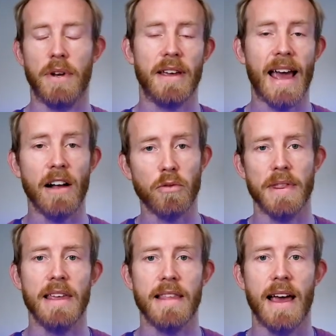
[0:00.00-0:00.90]
held
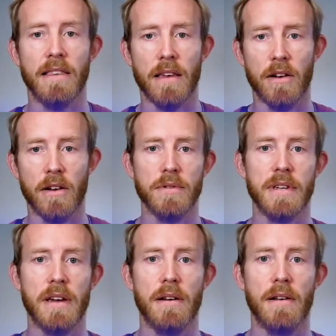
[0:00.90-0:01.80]
within that, and
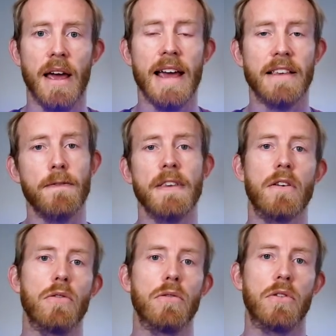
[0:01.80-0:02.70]
also is a
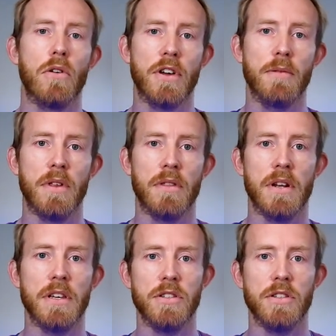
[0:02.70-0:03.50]
physical document that is